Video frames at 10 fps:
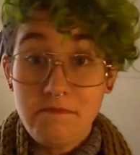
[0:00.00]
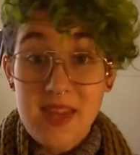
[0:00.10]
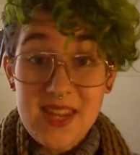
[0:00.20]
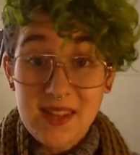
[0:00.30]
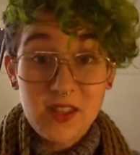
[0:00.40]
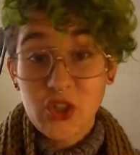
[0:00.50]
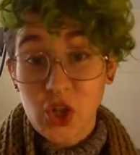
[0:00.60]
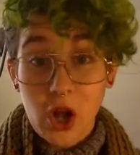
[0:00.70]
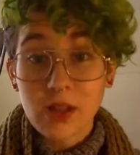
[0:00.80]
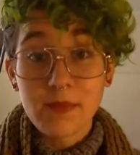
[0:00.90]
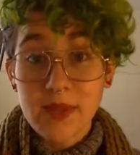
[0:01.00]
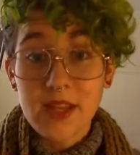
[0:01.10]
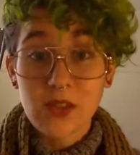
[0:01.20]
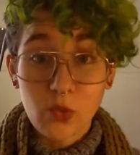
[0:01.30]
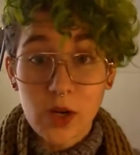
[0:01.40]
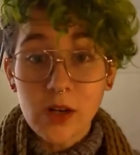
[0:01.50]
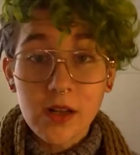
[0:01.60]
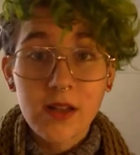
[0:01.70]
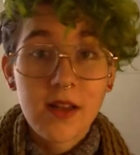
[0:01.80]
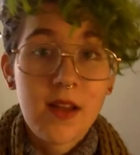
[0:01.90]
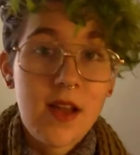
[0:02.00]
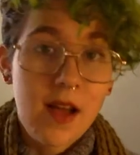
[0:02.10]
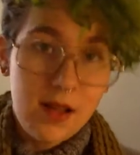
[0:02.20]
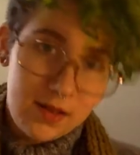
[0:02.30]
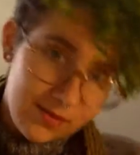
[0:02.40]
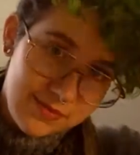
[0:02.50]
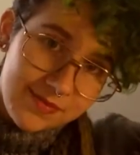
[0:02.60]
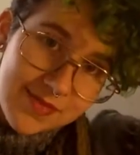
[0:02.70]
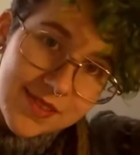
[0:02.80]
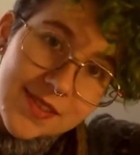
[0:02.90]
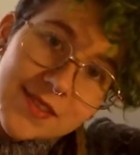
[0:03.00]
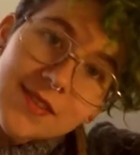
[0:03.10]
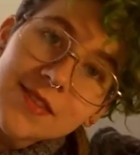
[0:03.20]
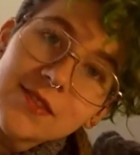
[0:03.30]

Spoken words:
beans, chocolate beans work, this